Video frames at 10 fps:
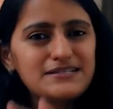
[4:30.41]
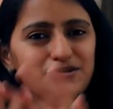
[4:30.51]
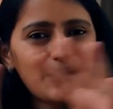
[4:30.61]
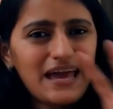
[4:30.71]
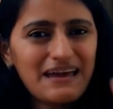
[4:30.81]

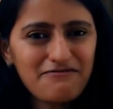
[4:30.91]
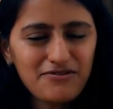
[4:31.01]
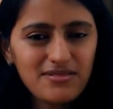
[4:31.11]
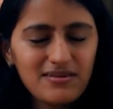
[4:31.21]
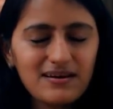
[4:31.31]
So
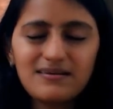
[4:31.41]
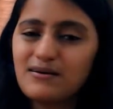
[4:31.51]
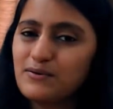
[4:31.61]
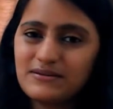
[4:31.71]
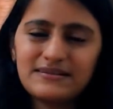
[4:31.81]
everything
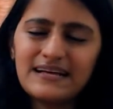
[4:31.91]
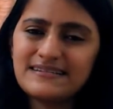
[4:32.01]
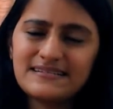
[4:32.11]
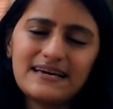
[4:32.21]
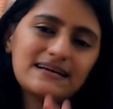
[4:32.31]

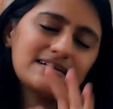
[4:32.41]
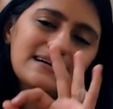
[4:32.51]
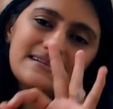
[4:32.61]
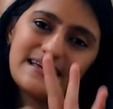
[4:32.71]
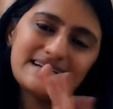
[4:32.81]
let's take
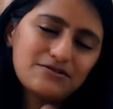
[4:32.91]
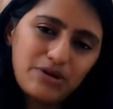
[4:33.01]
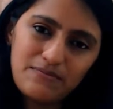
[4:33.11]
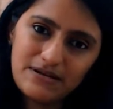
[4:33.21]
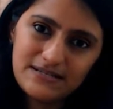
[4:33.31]
it takes
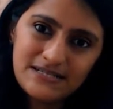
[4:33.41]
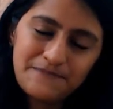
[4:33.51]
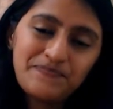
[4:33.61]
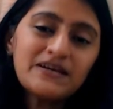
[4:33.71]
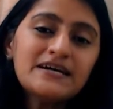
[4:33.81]
3 minutes
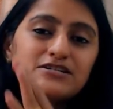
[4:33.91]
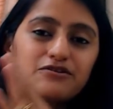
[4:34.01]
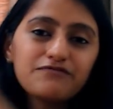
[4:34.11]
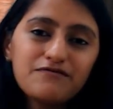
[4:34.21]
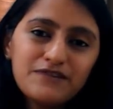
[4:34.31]

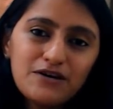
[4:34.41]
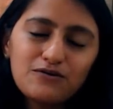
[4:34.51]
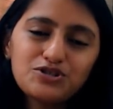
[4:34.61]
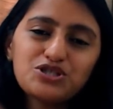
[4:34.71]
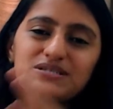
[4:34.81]
so 50
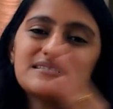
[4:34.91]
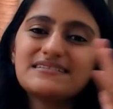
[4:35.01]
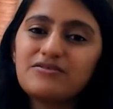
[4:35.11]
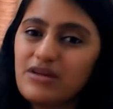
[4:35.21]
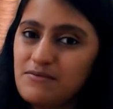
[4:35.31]
questions
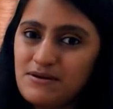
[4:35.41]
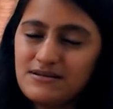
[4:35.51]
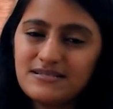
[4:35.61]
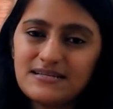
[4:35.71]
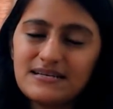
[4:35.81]
3
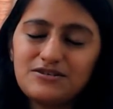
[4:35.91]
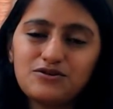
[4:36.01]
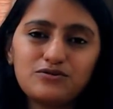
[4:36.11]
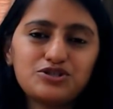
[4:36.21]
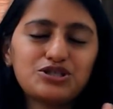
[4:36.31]
minutes each
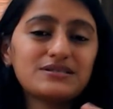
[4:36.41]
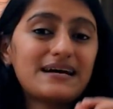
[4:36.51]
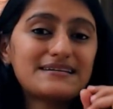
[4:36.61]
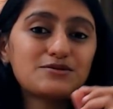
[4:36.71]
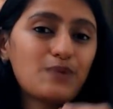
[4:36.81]
question
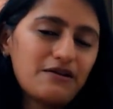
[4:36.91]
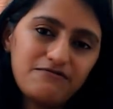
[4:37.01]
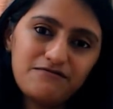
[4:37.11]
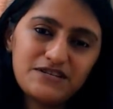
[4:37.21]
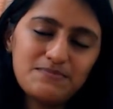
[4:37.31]
that is
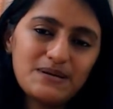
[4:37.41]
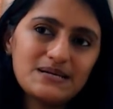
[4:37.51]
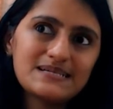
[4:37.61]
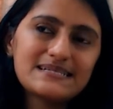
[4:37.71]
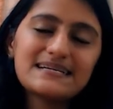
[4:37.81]
150
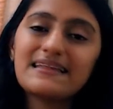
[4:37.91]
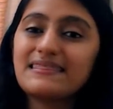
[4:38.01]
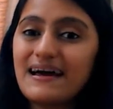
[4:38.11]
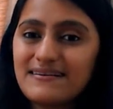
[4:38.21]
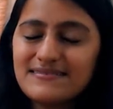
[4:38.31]
minutes
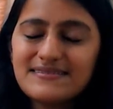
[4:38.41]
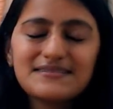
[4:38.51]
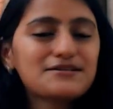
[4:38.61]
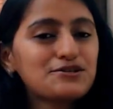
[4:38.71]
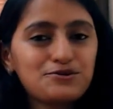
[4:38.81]
that
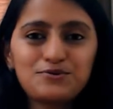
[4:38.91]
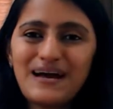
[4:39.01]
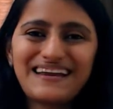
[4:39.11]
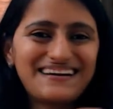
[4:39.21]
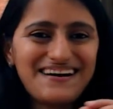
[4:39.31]
is two
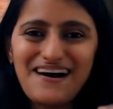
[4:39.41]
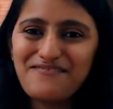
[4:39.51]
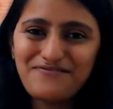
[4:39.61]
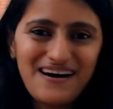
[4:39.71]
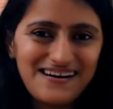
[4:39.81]
and a
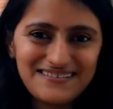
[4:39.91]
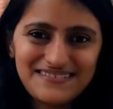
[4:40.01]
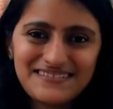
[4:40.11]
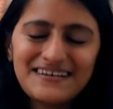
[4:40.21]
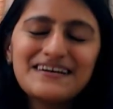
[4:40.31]
half
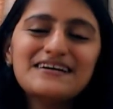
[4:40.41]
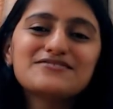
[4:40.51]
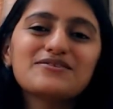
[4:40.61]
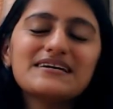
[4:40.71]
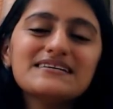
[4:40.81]
hours
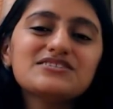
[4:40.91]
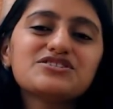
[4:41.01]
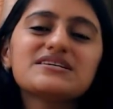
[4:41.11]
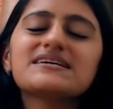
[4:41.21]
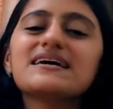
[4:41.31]
so
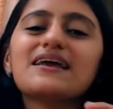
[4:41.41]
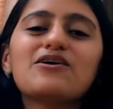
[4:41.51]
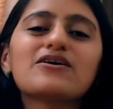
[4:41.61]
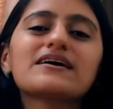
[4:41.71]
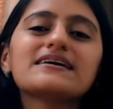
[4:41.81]
each day
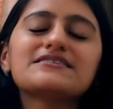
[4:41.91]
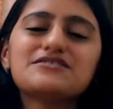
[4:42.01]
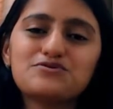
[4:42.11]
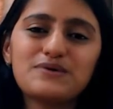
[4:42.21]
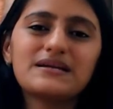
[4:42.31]
allocate
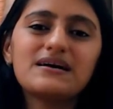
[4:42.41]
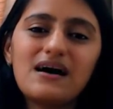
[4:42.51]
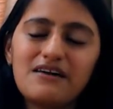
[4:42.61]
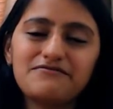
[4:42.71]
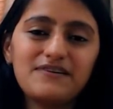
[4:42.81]
two and a
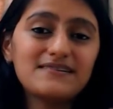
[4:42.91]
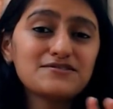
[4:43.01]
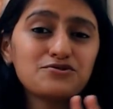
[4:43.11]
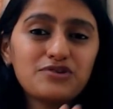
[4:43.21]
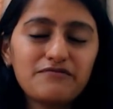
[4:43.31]
half
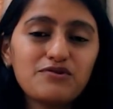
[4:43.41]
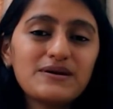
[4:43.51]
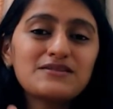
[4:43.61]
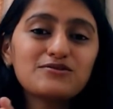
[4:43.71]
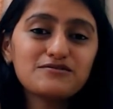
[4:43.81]
hours to
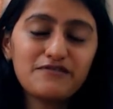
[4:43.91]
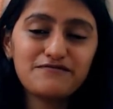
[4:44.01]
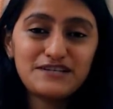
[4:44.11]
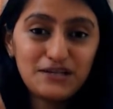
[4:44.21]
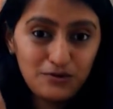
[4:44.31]
reviewing those
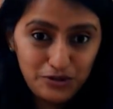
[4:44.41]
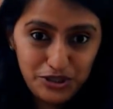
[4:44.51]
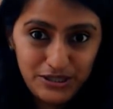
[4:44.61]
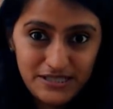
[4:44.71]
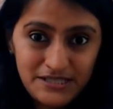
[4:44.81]
50
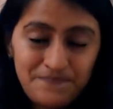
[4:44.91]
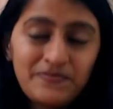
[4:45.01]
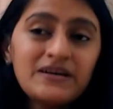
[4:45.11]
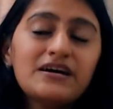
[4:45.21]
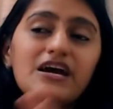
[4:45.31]
questions
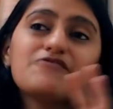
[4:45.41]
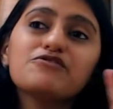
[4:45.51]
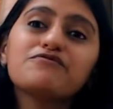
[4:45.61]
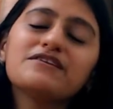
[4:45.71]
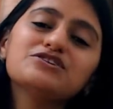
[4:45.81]
if
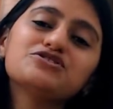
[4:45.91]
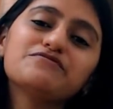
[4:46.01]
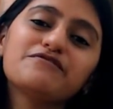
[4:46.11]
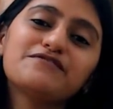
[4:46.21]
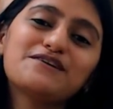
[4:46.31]
you finish the
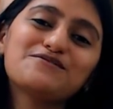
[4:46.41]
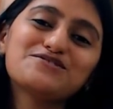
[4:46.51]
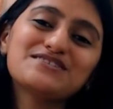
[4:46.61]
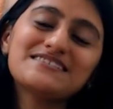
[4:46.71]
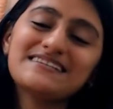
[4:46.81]
50
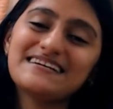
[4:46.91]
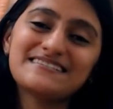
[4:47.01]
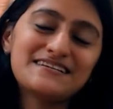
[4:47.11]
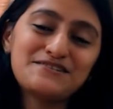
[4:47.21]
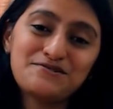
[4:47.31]
questions in less
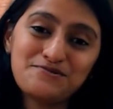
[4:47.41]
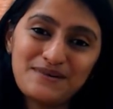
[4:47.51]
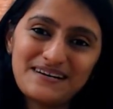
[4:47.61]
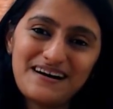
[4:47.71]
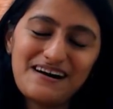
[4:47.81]
than two
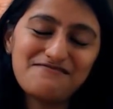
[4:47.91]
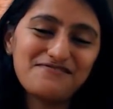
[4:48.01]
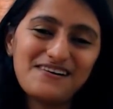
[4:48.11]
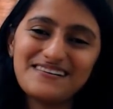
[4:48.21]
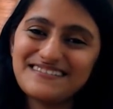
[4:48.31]
and a half
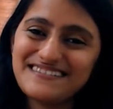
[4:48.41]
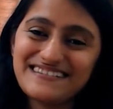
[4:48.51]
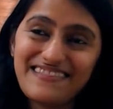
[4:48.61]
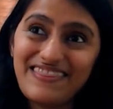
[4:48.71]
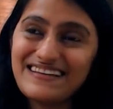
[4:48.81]

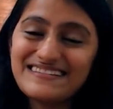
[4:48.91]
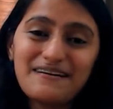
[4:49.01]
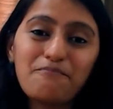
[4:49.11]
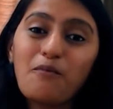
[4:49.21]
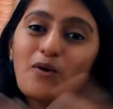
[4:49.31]
hours that's
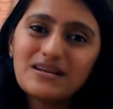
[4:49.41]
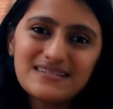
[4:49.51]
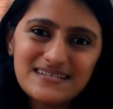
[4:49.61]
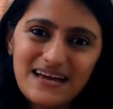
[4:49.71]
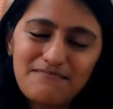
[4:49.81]
a
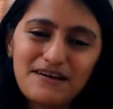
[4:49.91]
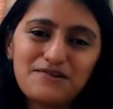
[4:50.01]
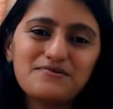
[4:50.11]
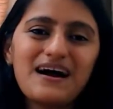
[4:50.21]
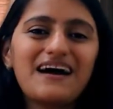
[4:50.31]
bonus time that
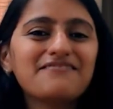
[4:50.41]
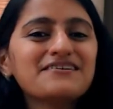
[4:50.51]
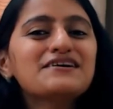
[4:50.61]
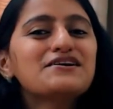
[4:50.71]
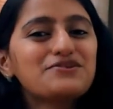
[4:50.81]
you have
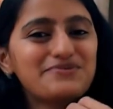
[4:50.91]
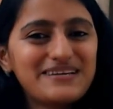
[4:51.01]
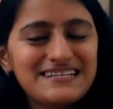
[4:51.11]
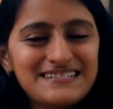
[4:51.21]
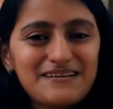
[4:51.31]
to
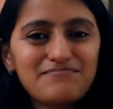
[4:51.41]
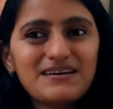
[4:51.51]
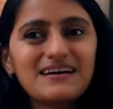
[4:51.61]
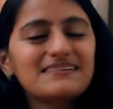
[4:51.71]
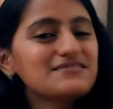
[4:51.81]
read
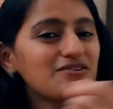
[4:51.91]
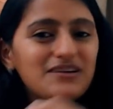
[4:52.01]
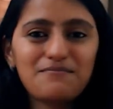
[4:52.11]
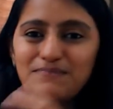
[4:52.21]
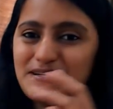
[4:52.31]
something else or
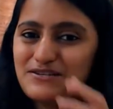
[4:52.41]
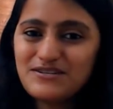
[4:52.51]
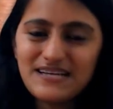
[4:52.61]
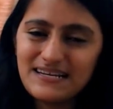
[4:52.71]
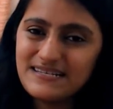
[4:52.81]
complete your
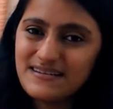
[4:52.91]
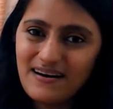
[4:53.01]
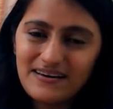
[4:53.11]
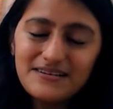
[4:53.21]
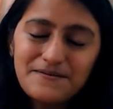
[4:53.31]
daily
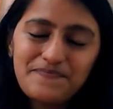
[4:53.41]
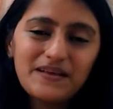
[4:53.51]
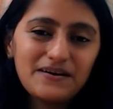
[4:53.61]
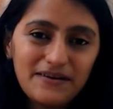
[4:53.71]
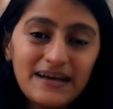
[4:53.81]
target
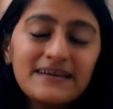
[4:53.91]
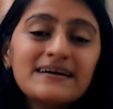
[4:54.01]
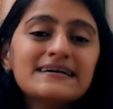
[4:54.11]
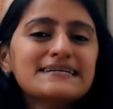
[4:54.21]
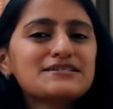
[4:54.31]
right
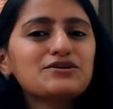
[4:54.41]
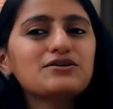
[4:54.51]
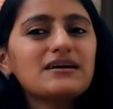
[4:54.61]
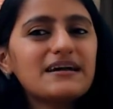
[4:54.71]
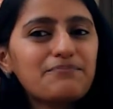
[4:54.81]

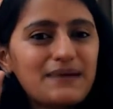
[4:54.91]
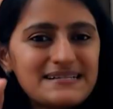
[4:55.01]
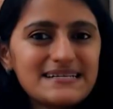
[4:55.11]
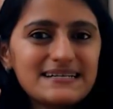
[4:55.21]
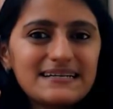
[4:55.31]
so
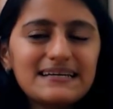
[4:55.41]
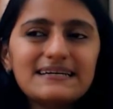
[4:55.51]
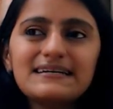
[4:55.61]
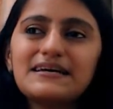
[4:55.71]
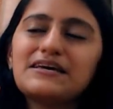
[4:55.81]

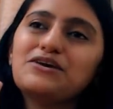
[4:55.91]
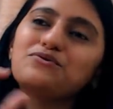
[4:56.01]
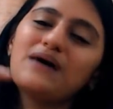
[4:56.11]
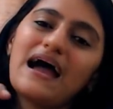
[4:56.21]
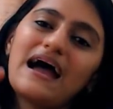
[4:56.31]
basically
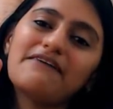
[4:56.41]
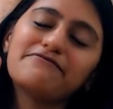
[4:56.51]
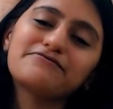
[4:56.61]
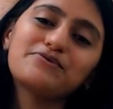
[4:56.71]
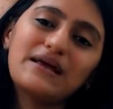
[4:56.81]
you have
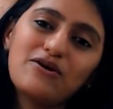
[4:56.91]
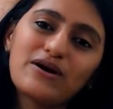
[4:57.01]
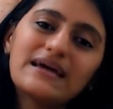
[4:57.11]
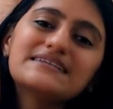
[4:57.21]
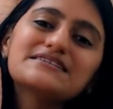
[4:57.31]
to
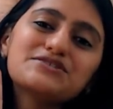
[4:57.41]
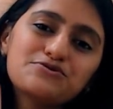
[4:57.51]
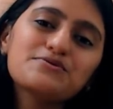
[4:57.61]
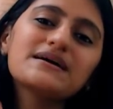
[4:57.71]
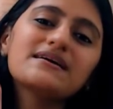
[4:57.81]
allocate
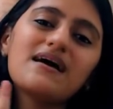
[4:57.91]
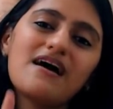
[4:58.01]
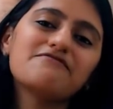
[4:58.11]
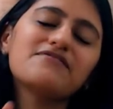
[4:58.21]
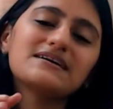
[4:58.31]
two and a
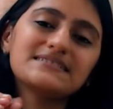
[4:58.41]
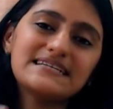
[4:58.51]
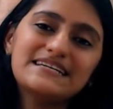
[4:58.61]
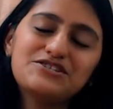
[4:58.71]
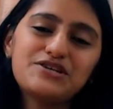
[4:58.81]
half hours
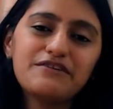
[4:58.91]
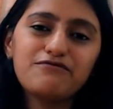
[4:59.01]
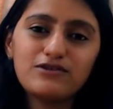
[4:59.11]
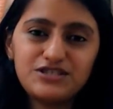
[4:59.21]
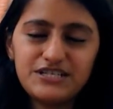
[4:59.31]
each day
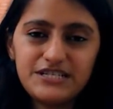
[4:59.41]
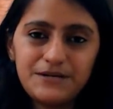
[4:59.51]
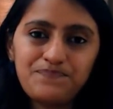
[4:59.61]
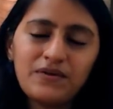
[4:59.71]
for gt